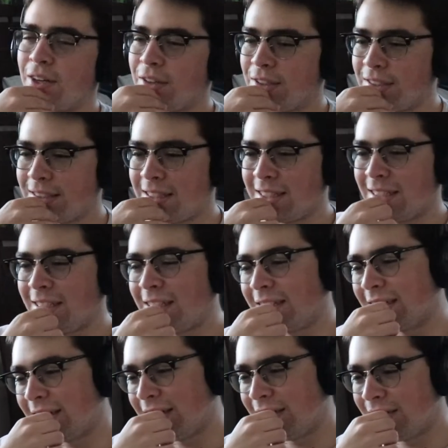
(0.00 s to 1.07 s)
Earl
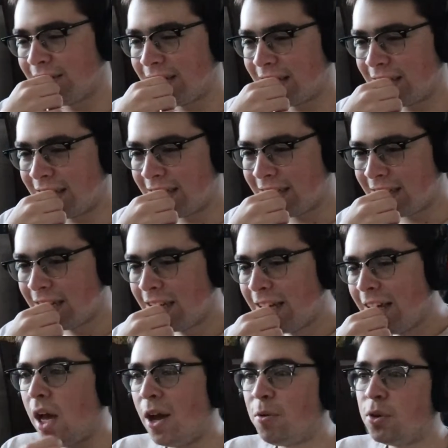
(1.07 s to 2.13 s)
song. Oh my God.
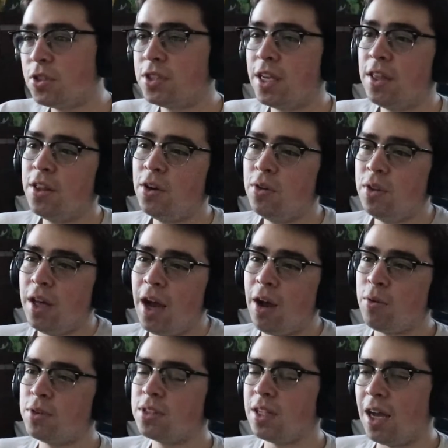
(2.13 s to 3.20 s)
I will say though,
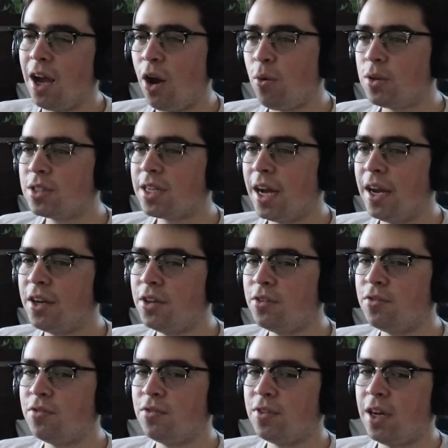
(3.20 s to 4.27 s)
I was kind
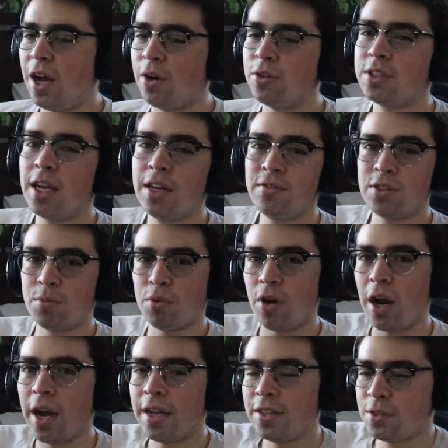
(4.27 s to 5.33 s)
of
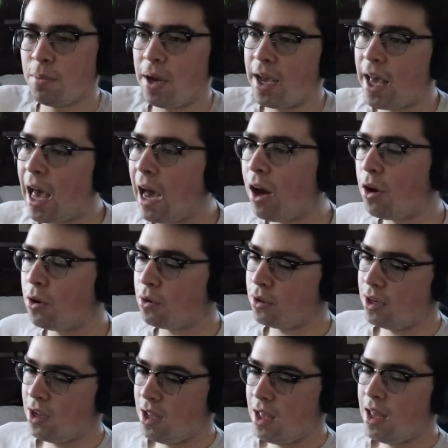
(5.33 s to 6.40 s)
surprised by
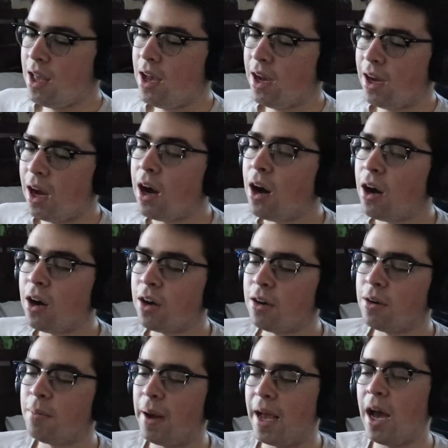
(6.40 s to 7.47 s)
how
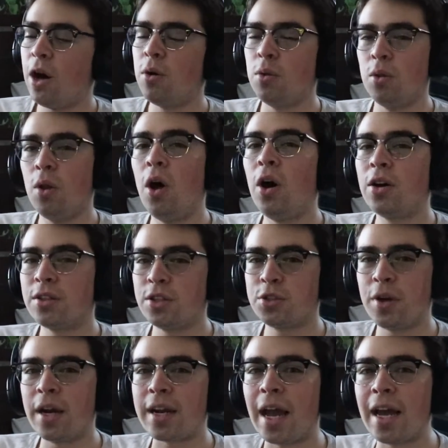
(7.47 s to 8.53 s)
long the
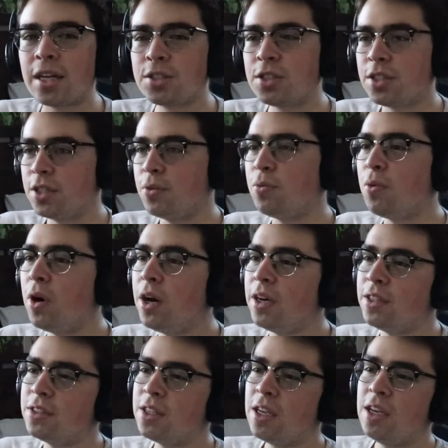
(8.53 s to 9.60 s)
track actually
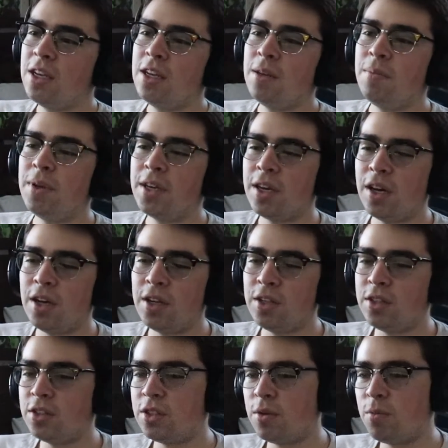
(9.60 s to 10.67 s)
was,
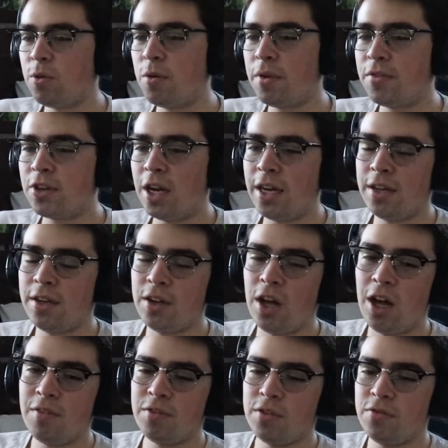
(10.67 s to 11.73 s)
because what we've gotten
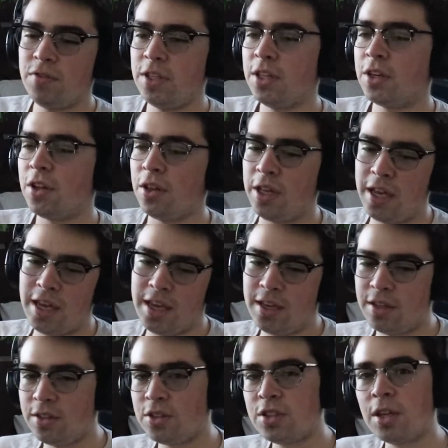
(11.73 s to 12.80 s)
off of Feet of Clay
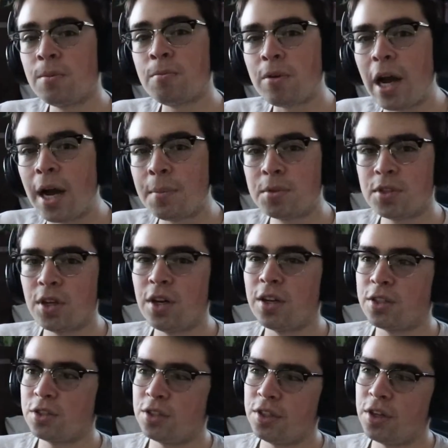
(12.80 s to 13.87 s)
and some rap
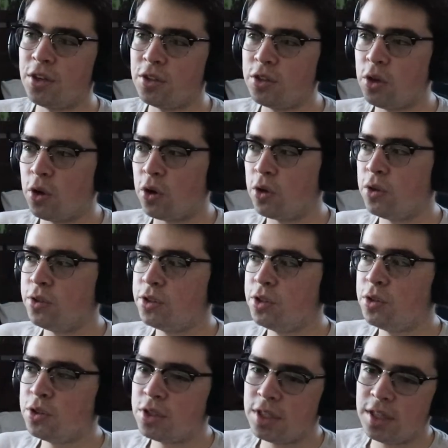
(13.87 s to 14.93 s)
songs, you know, Earl
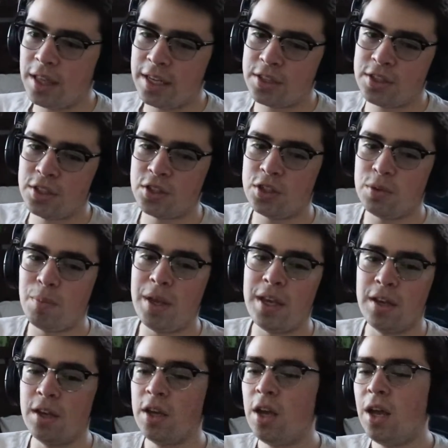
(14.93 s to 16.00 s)
usually likes to
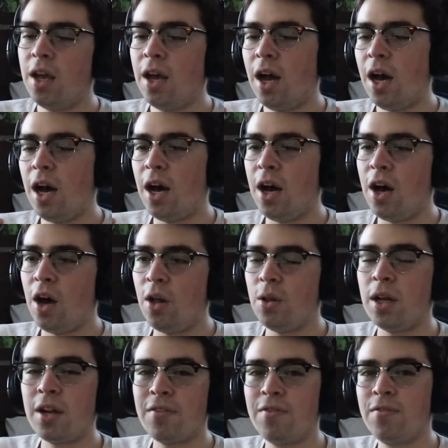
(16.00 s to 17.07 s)
spit a
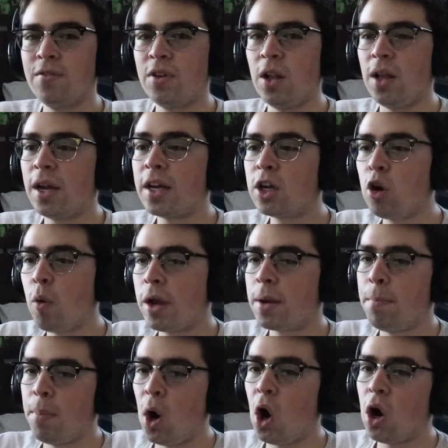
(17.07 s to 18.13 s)
lot of
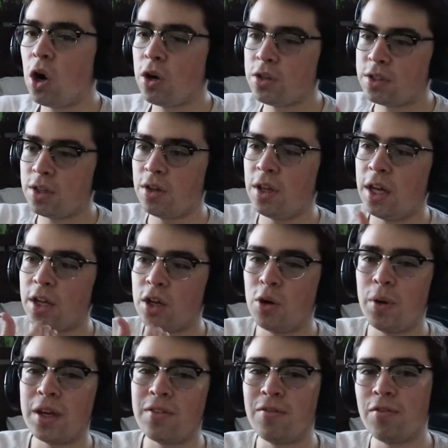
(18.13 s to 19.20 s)
quick bars and a lot of
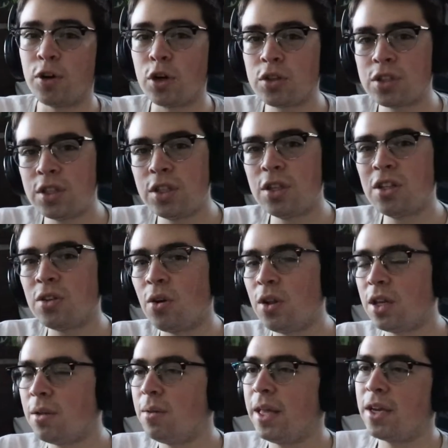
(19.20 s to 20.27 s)
quick verses,
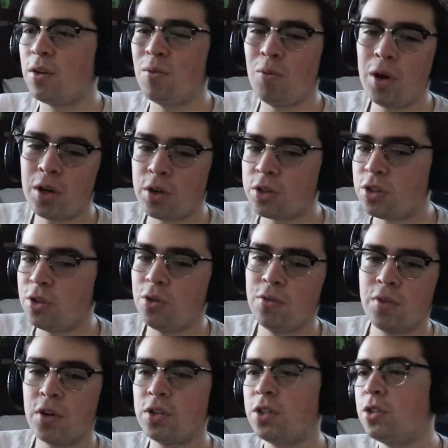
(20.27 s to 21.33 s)
only like one or two
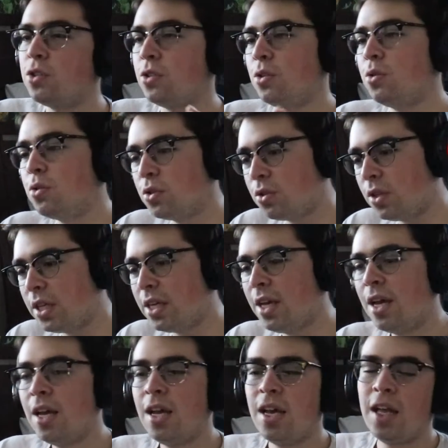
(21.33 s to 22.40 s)
verses
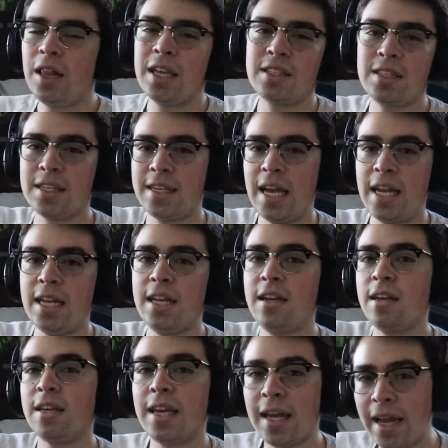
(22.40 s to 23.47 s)
usually. Likes to get in
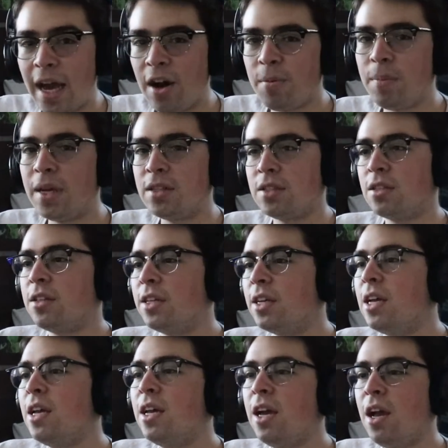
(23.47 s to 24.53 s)
and get out, basically.
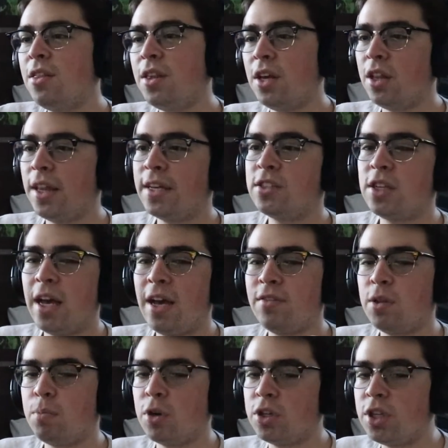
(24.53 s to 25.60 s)
And then likes to
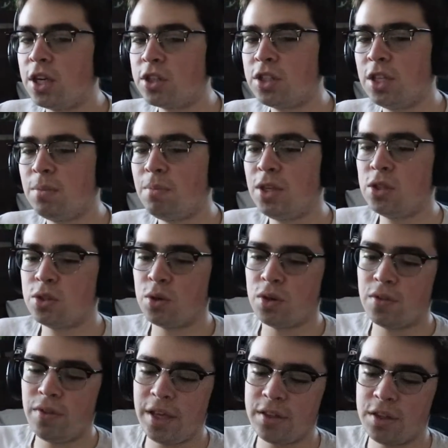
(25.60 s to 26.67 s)
have the production be
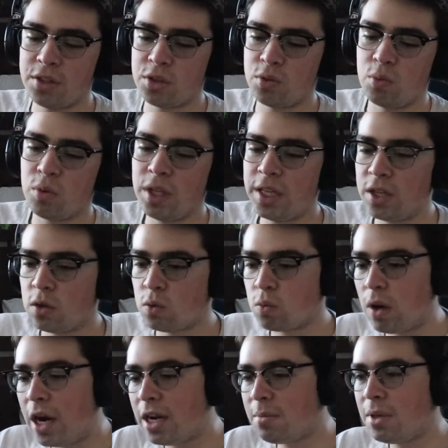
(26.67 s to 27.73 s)
sort of like this really
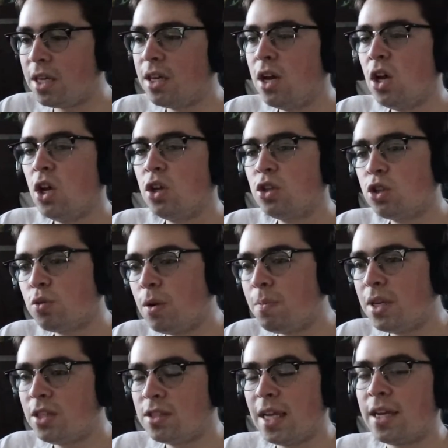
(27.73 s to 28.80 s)
grimy,
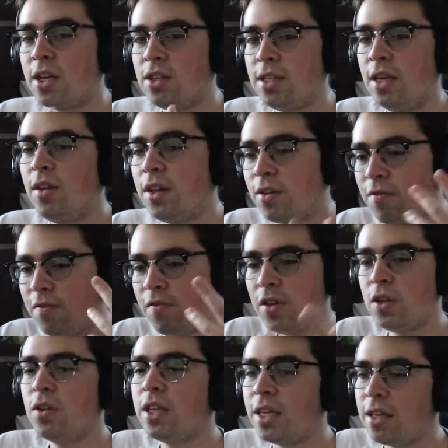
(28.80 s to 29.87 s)
trippy, psychedelic
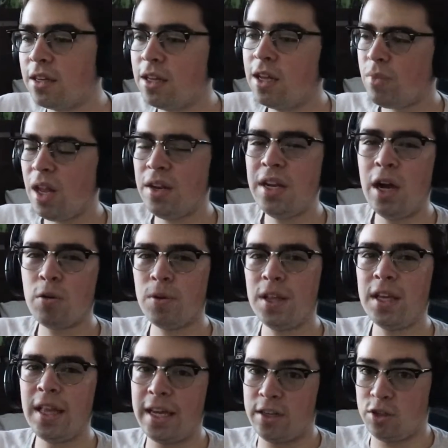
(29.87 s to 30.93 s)
feeling. Not
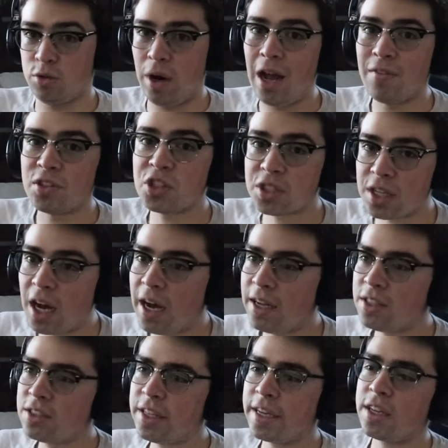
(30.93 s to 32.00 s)
really like Travis
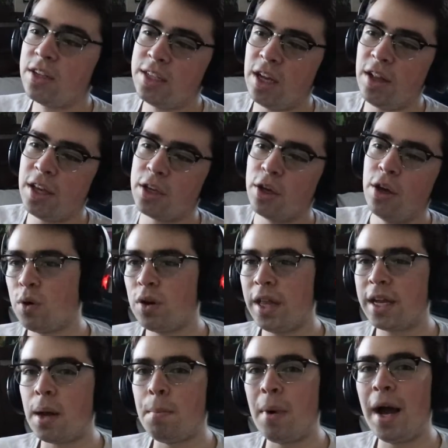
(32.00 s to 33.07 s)
Scott psychedelic, more
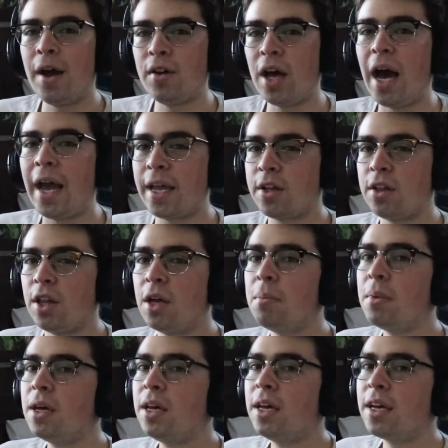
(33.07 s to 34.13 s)
like a Mild High
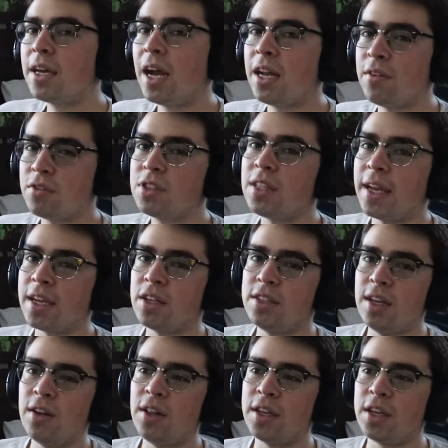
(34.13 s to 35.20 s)
Club kind of
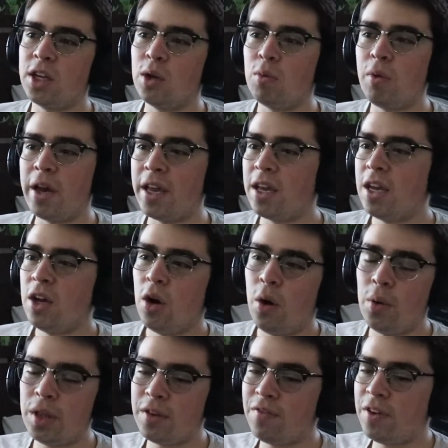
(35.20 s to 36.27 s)
psychedelic in a way.
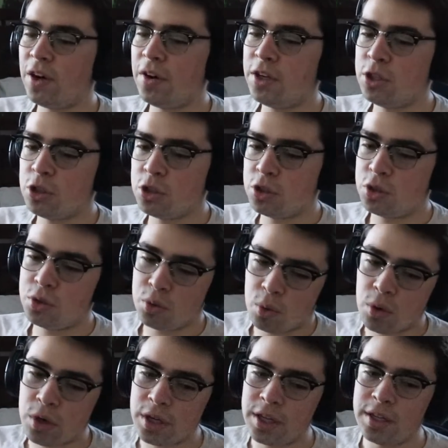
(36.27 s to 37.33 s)
Only very
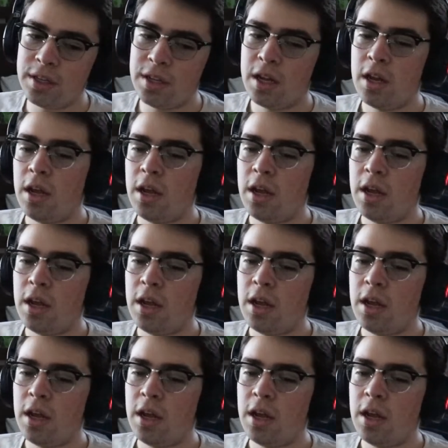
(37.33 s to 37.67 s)
distorted.